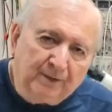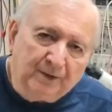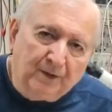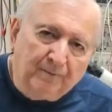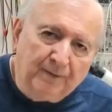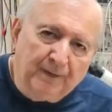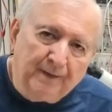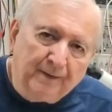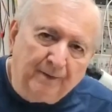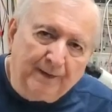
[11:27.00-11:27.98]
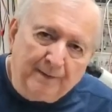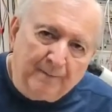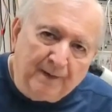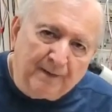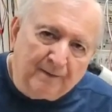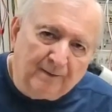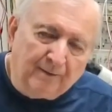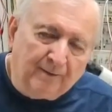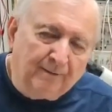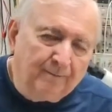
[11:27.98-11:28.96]
surfing or email
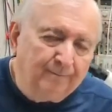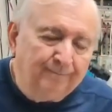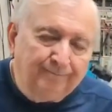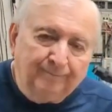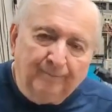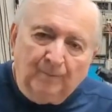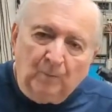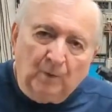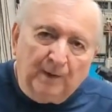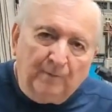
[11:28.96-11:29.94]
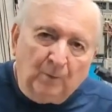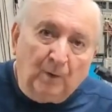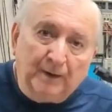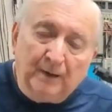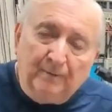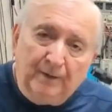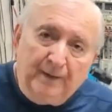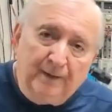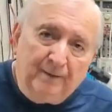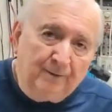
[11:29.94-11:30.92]
or whatever, watching
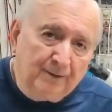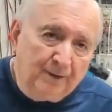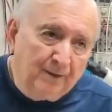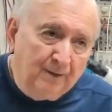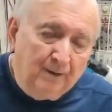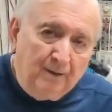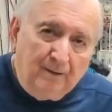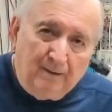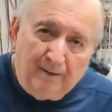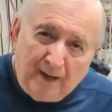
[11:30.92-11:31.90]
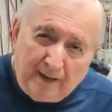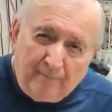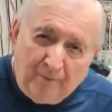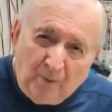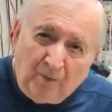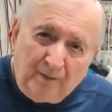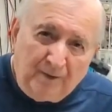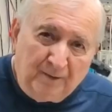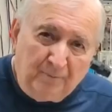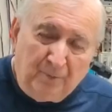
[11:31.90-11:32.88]
videos, 94
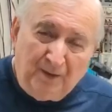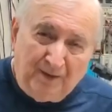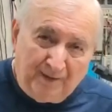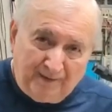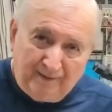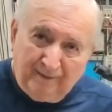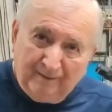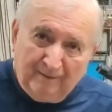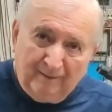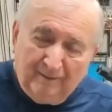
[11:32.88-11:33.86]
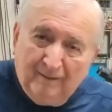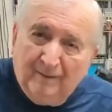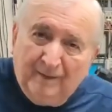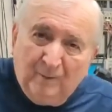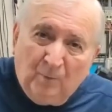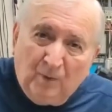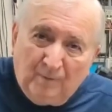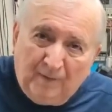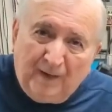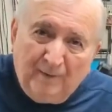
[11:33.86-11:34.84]
is plenty. It'll work
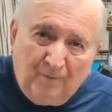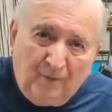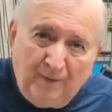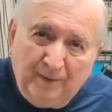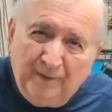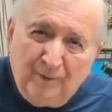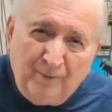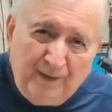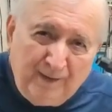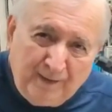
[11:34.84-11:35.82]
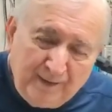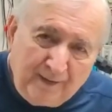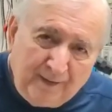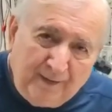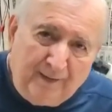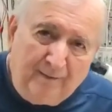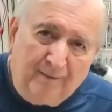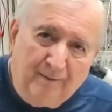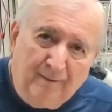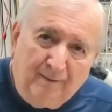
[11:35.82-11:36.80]
fine for you. You don't need a gig down.
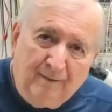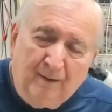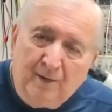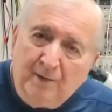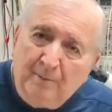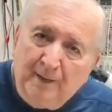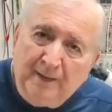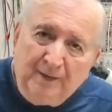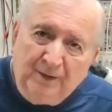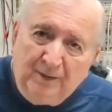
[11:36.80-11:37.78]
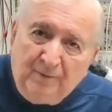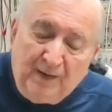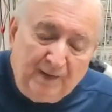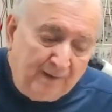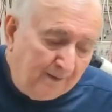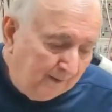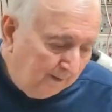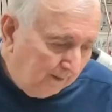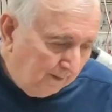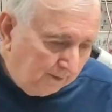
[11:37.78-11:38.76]
100 megs is fine.
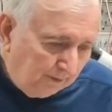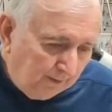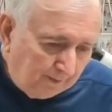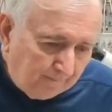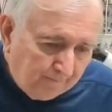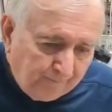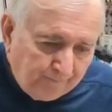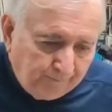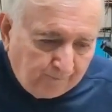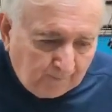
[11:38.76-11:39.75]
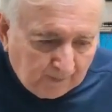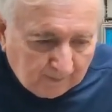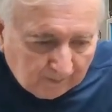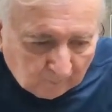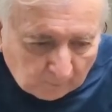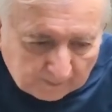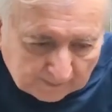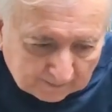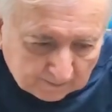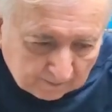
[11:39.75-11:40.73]
So look, we could
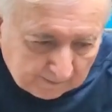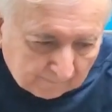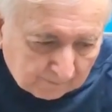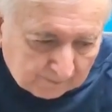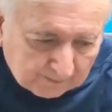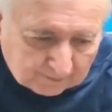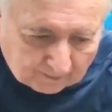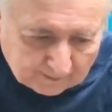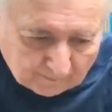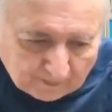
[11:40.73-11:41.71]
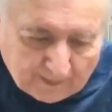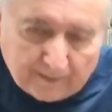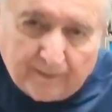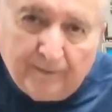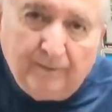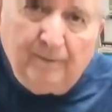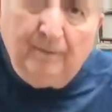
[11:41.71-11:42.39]
actually live with this right here if we had to.